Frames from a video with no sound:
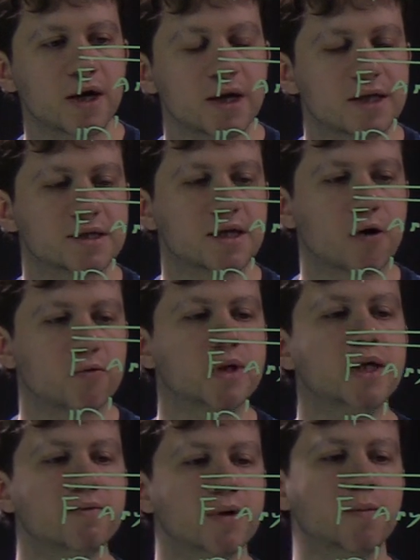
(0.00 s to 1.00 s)
is now
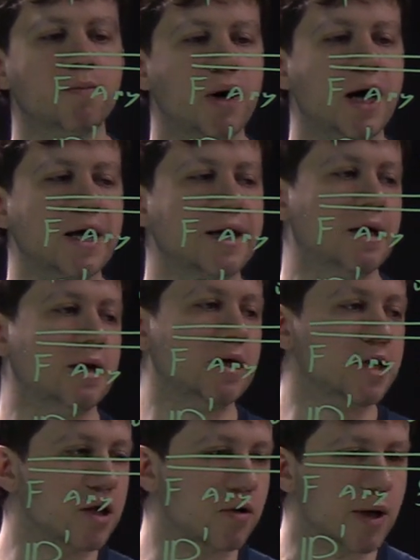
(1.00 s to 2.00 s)
given by a
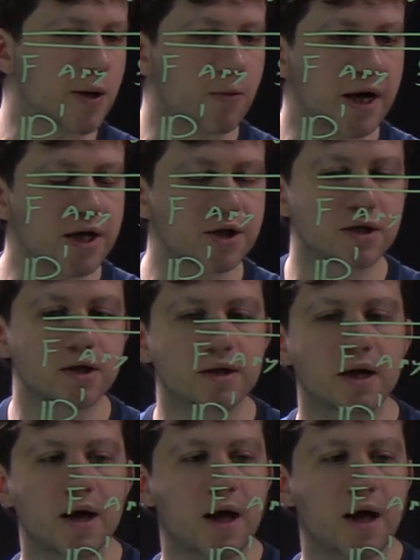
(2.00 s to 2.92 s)
linear equation,